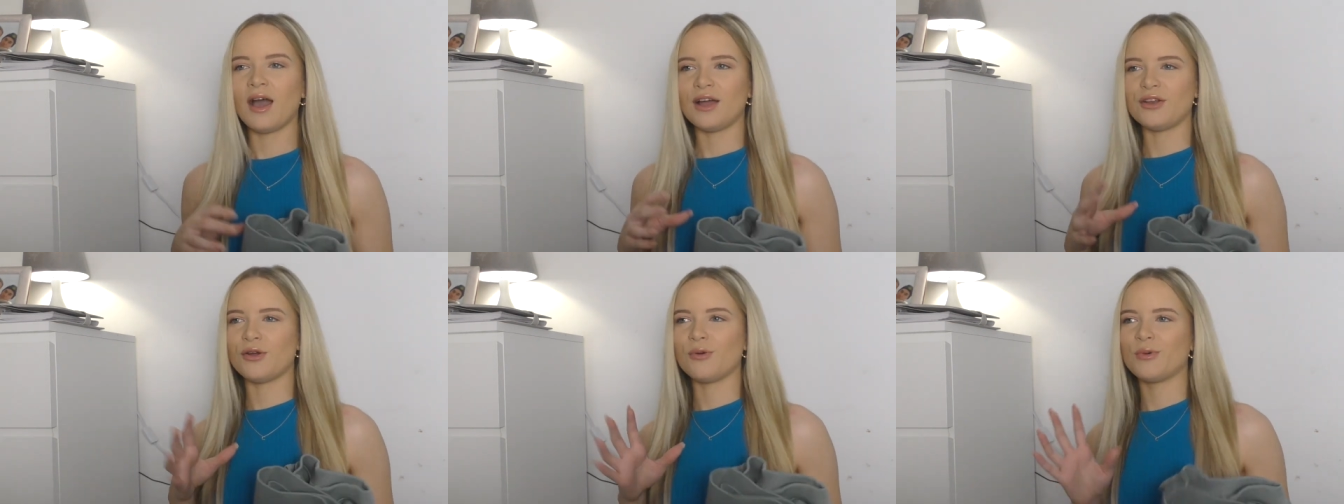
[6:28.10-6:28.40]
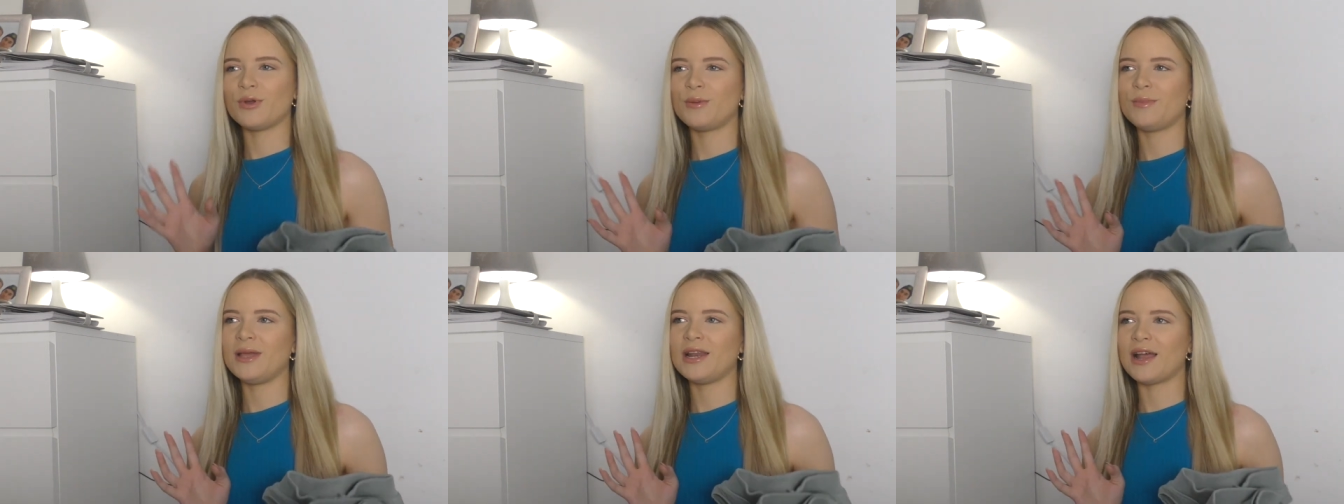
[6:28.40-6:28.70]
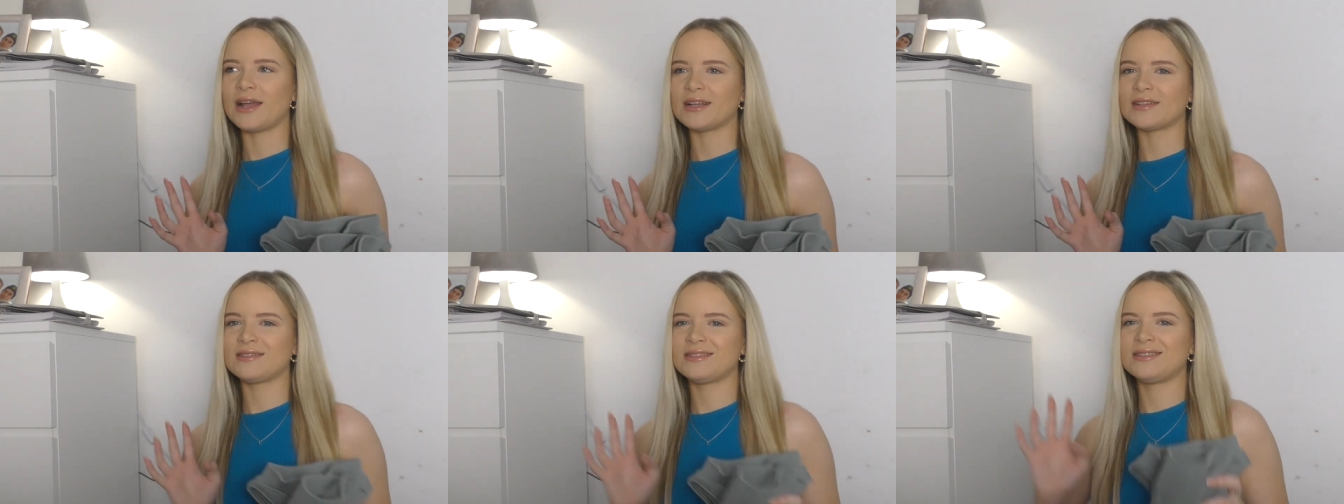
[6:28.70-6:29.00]
I don't want to be
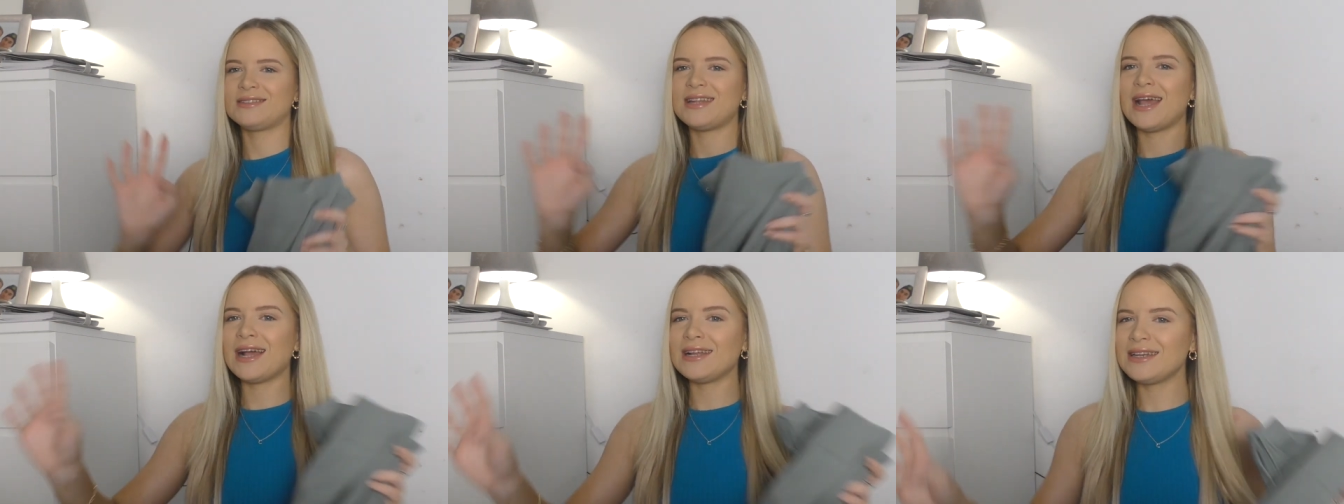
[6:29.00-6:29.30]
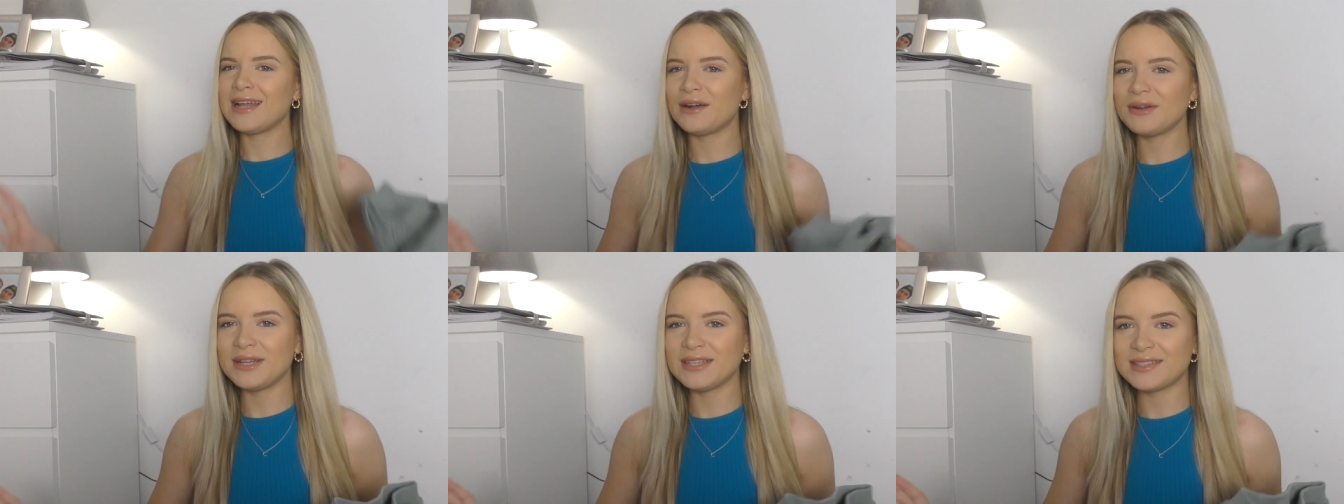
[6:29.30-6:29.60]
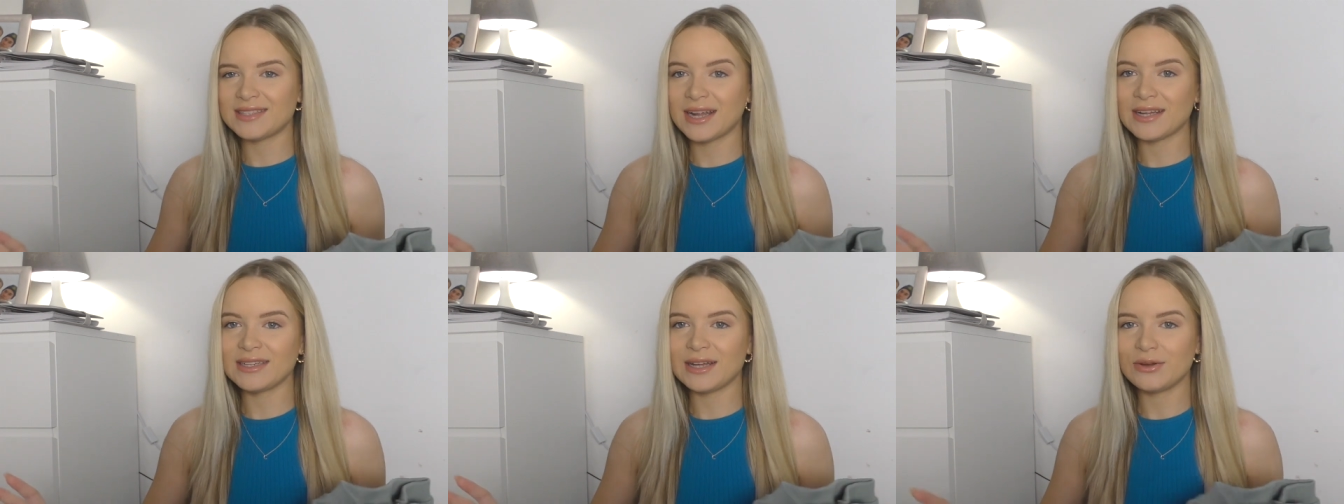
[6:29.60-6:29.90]
like
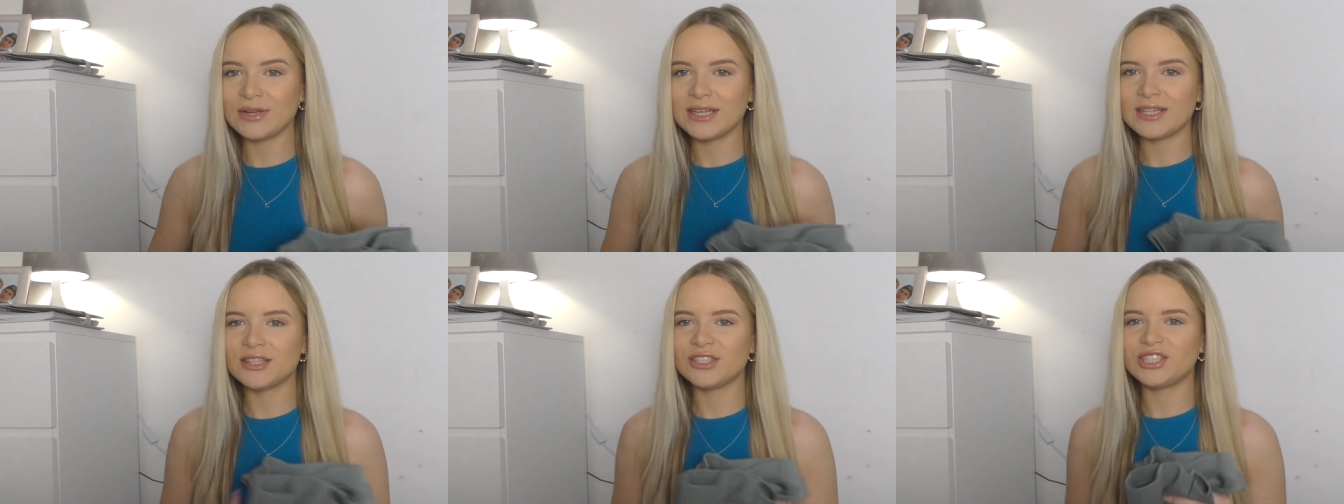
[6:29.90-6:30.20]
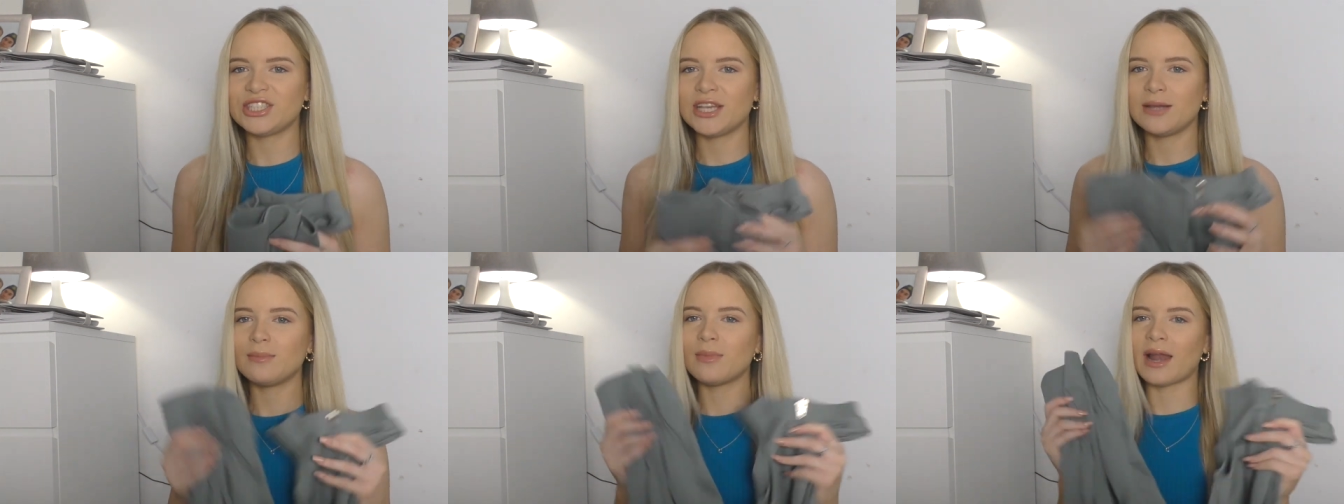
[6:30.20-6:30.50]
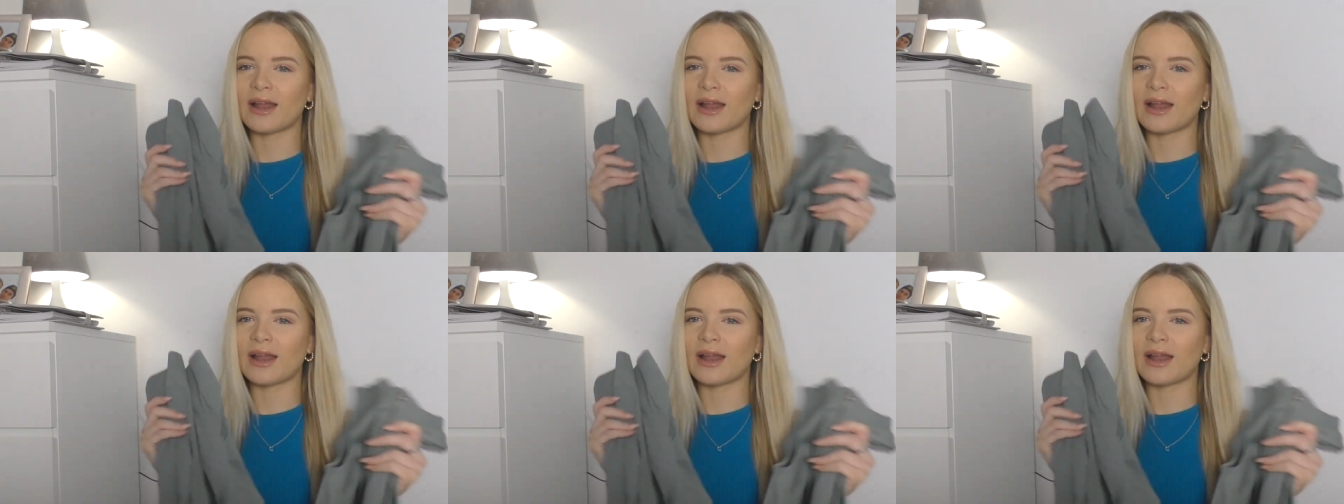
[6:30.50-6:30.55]
standouty at the gym.